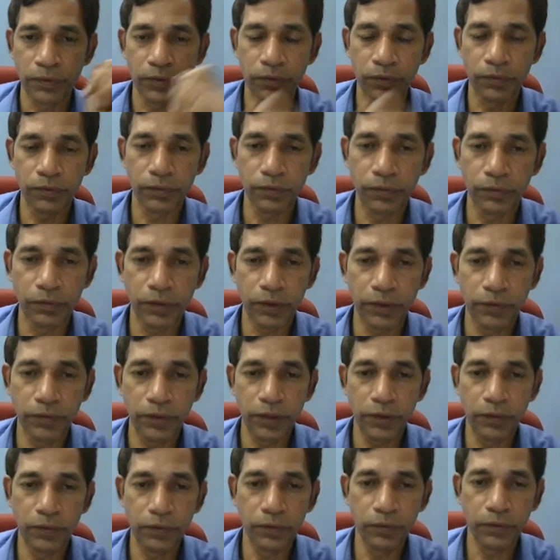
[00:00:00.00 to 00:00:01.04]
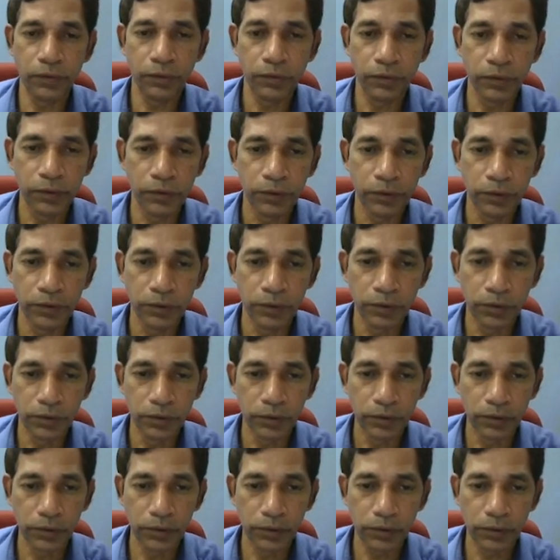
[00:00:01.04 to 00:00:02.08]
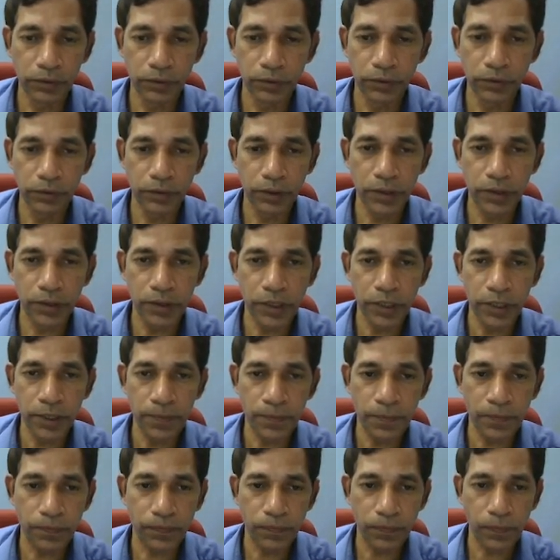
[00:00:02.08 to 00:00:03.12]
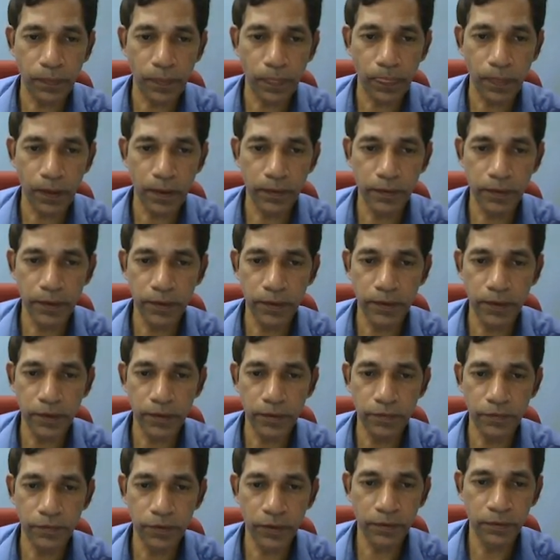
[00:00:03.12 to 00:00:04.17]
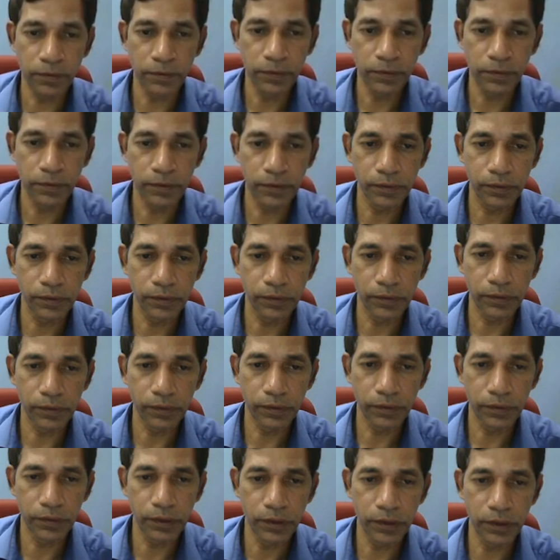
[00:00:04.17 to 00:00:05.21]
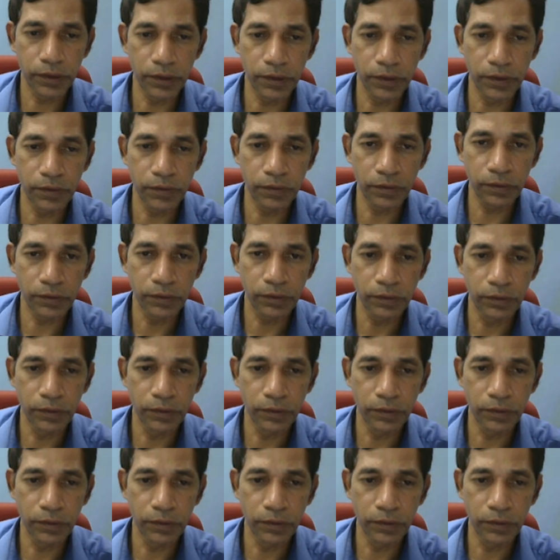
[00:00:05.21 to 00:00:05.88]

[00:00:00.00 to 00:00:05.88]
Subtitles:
So what you need to do? So you can say this is 1, this is your